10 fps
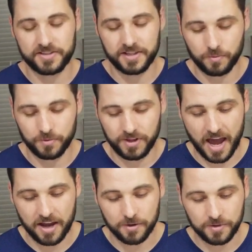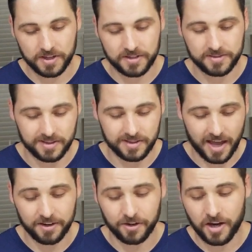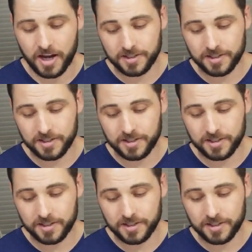stick with the Atom knit because it's lighter,